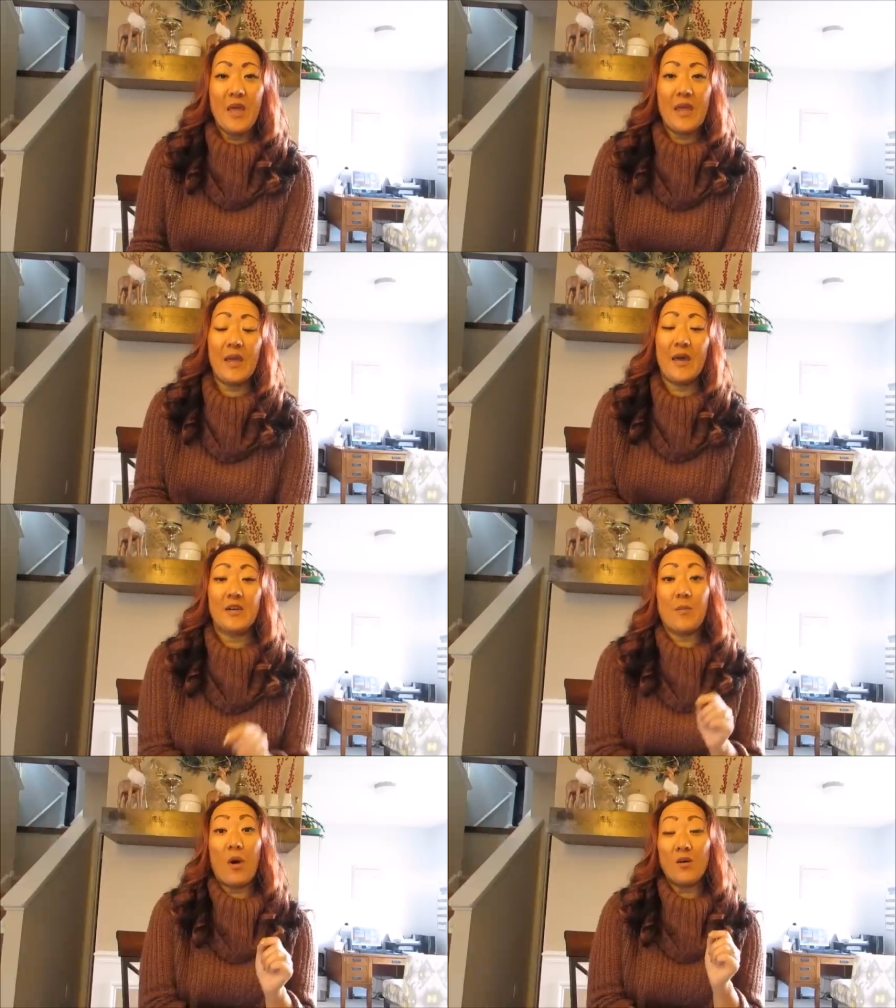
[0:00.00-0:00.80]
And
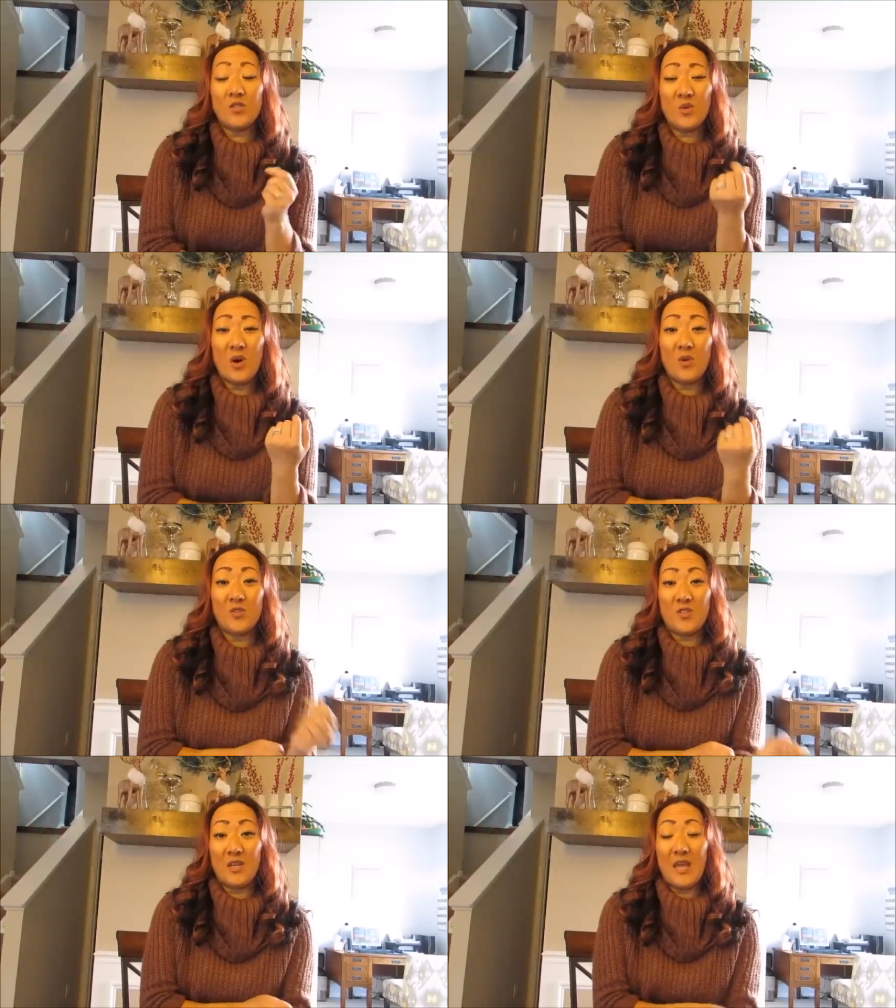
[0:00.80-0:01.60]
I'm also
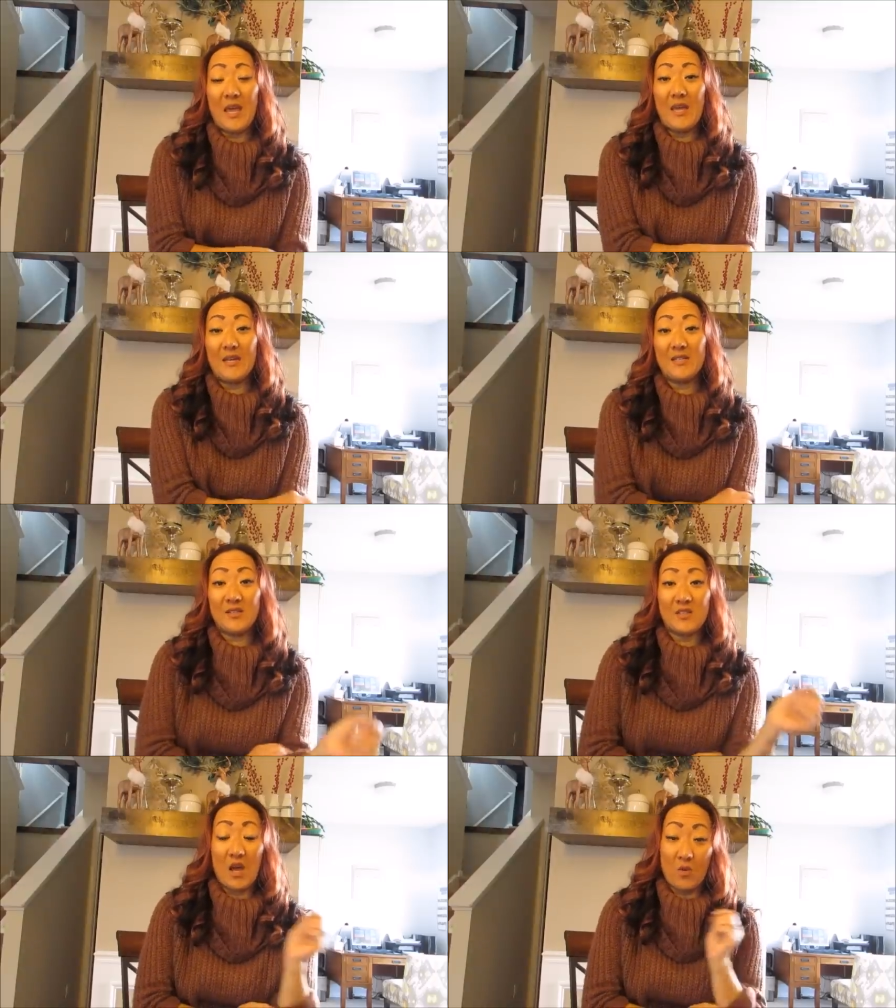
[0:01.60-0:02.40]
hosting a
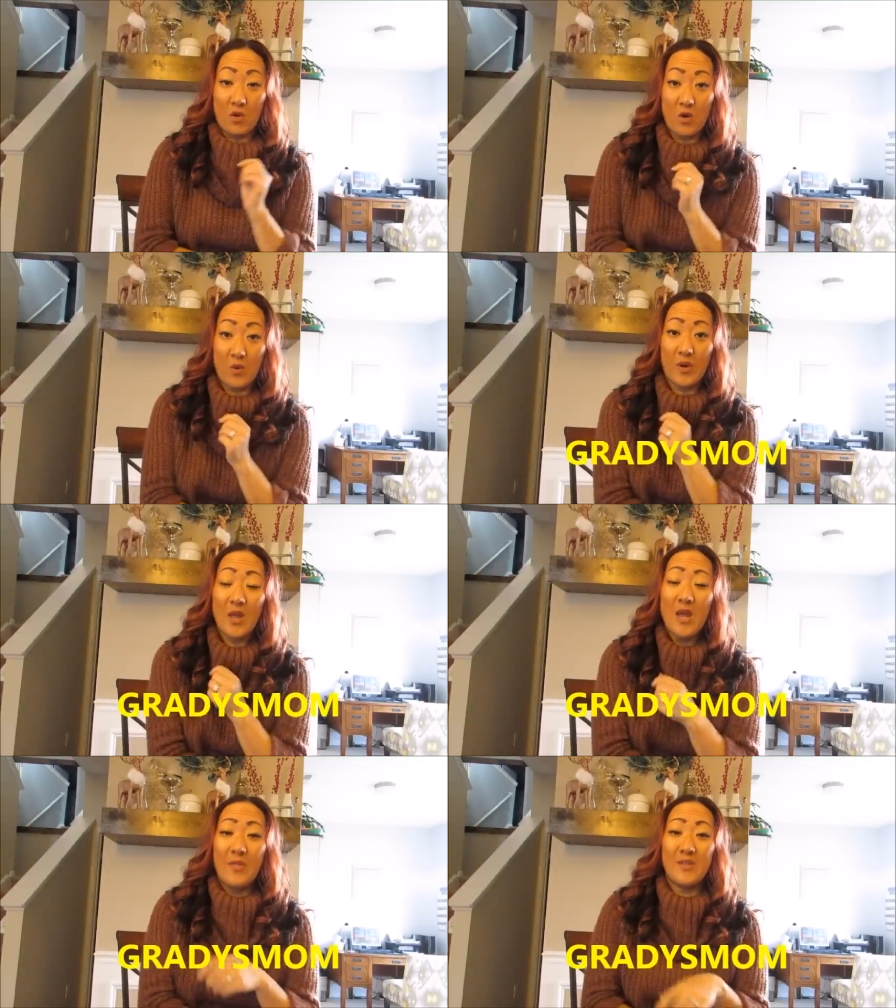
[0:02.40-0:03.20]
discount code.
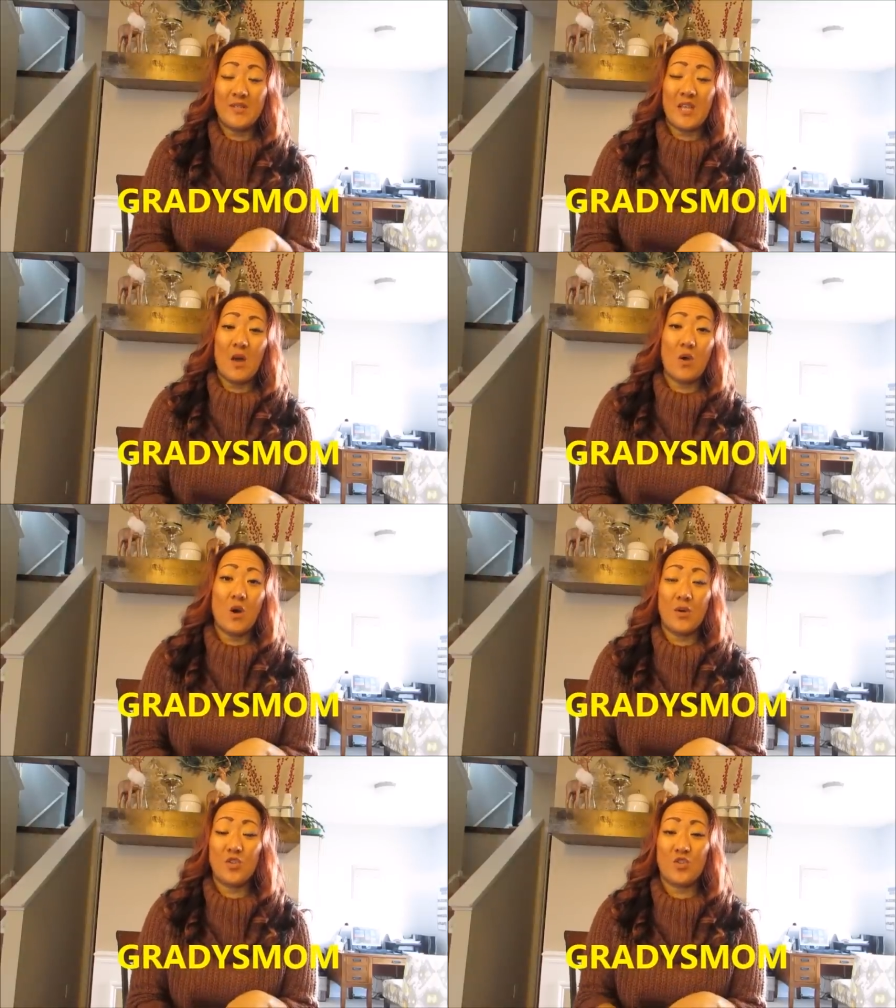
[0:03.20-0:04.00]
The discount
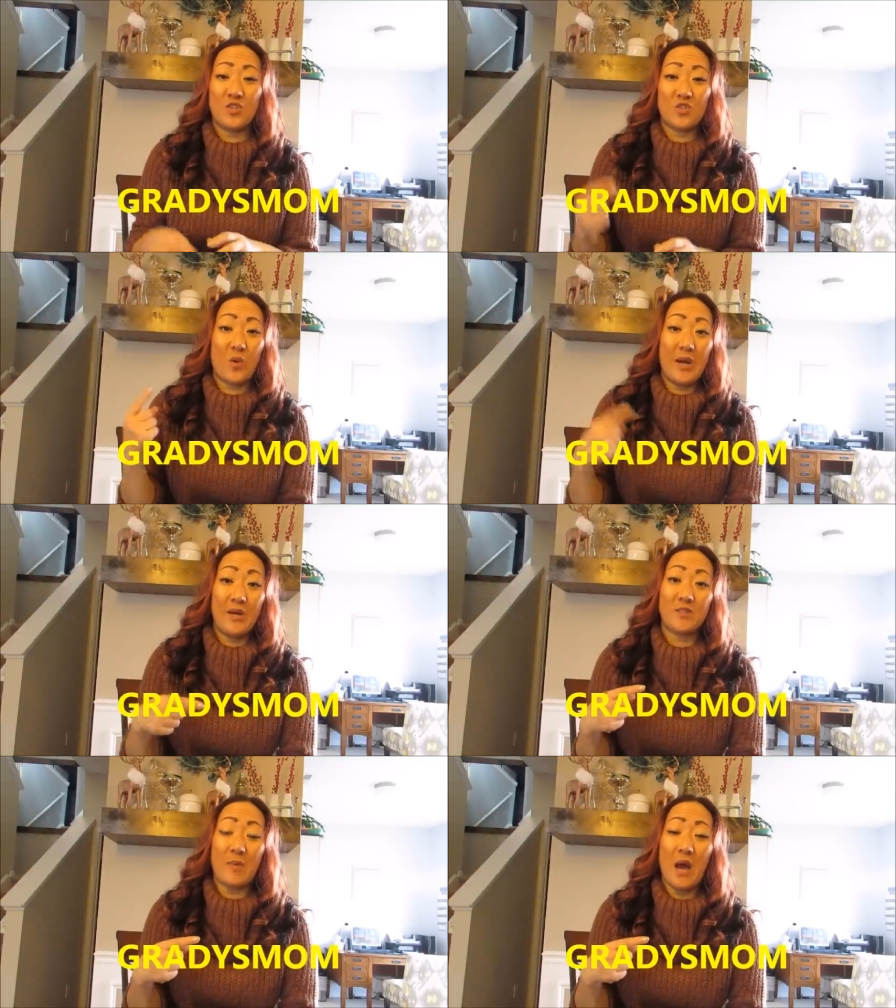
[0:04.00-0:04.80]
code is just
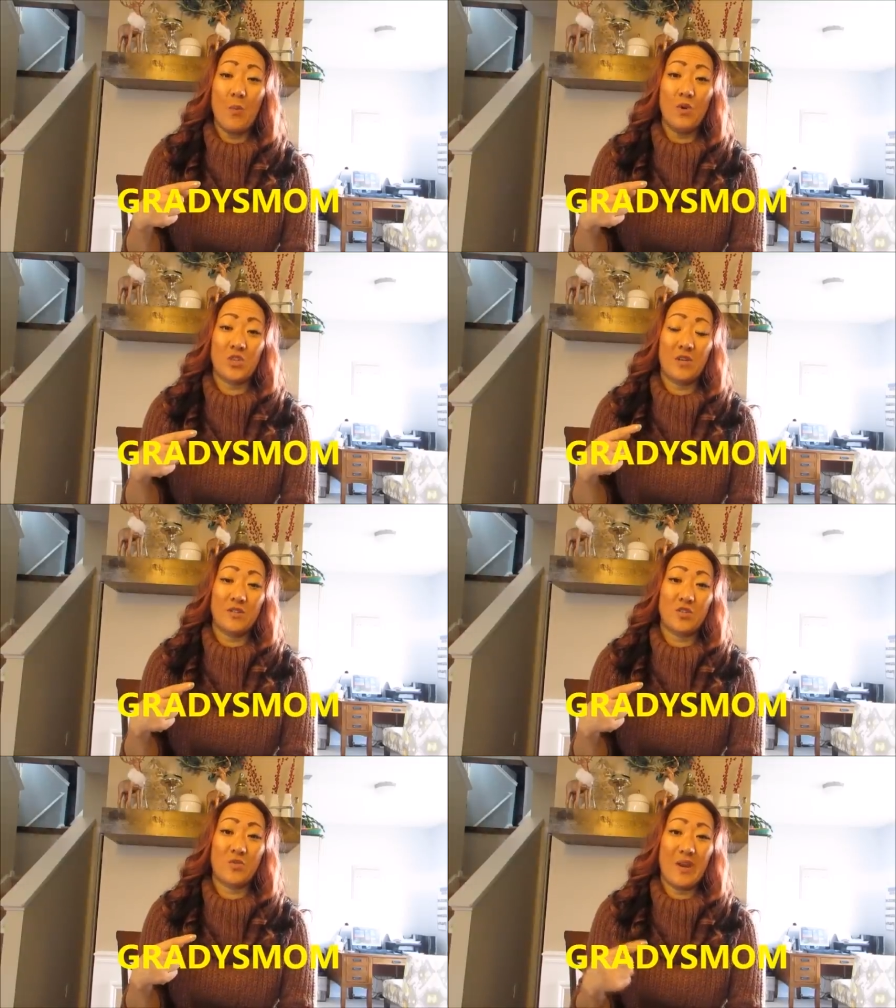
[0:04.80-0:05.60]
GradysMom, which I'll
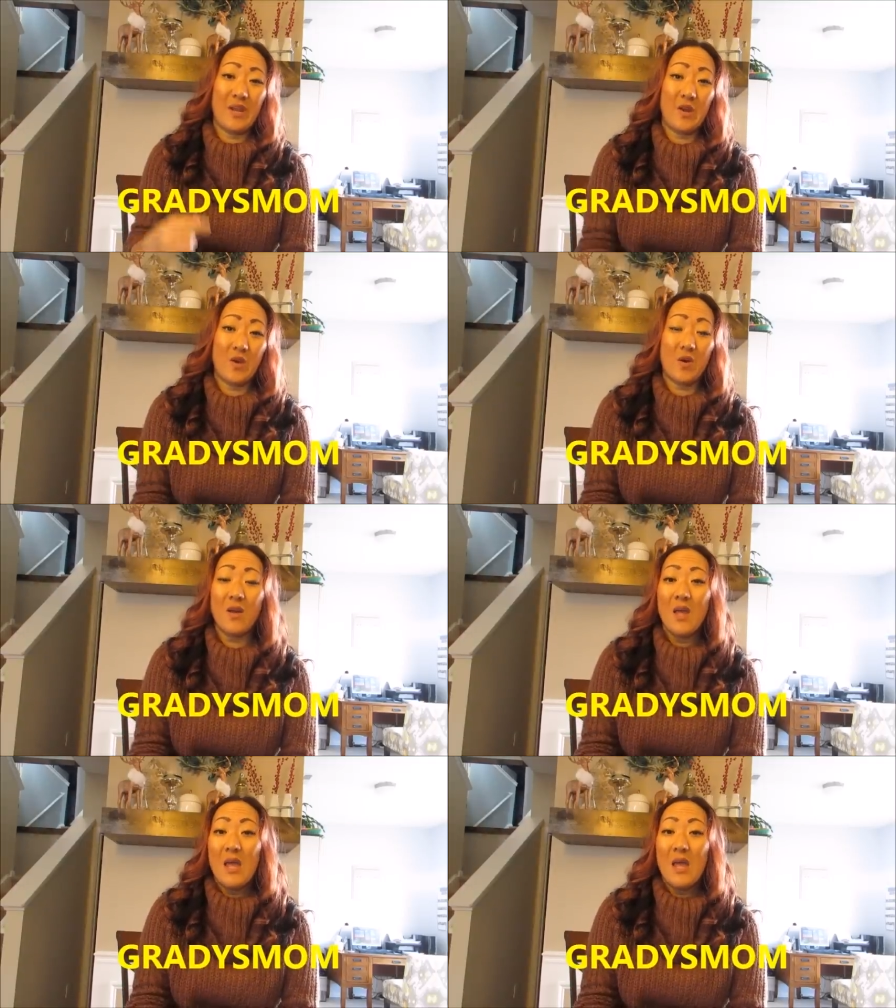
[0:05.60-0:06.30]
insert right here.